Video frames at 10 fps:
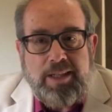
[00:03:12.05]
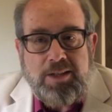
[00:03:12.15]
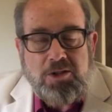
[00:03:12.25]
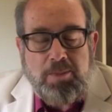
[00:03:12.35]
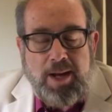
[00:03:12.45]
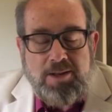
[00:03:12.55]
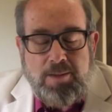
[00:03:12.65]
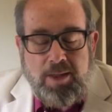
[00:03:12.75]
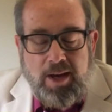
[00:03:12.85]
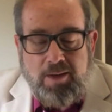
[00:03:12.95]
despite
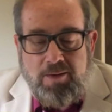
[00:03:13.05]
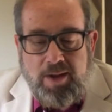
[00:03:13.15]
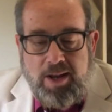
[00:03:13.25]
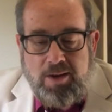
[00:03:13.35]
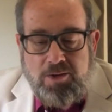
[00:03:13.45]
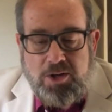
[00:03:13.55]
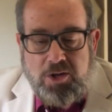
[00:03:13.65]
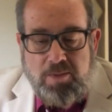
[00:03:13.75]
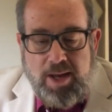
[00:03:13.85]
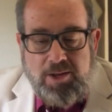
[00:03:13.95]
some of the other videos that
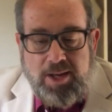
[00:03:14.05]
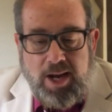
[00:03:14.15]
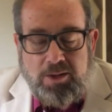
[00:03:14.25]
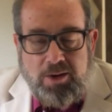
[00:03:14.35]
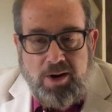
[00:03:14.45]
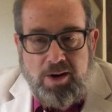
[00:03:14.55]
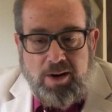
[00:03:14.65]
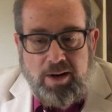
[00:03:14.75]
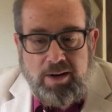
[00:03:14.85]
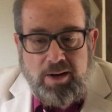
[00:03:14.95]
you may see out there
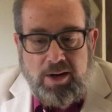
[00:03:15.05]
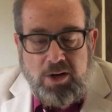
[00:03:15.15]
on